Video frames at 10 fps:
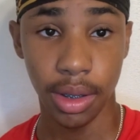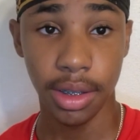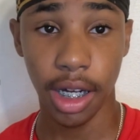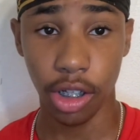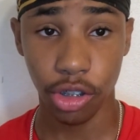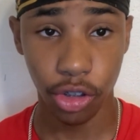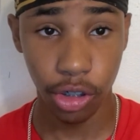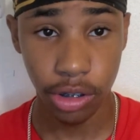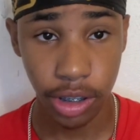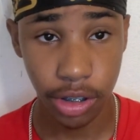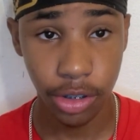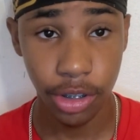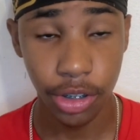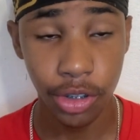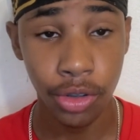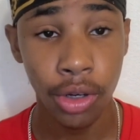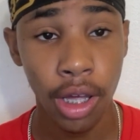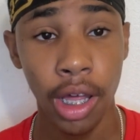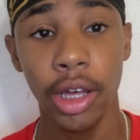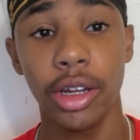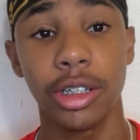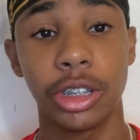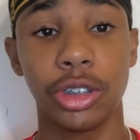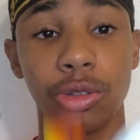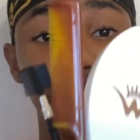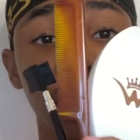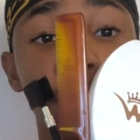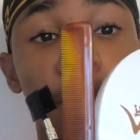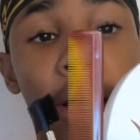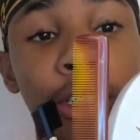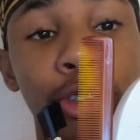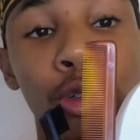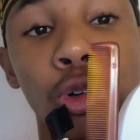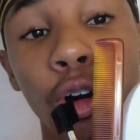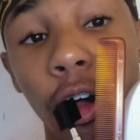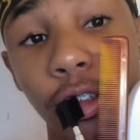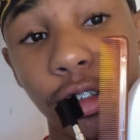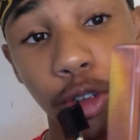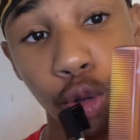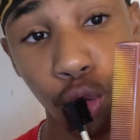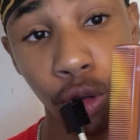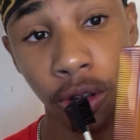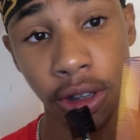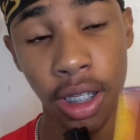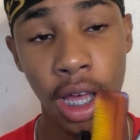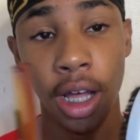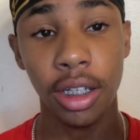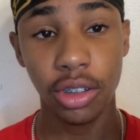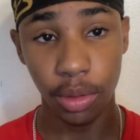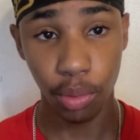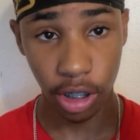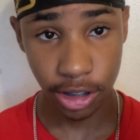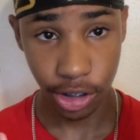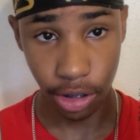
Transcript: Now the third thing you can do is use special tools to brush your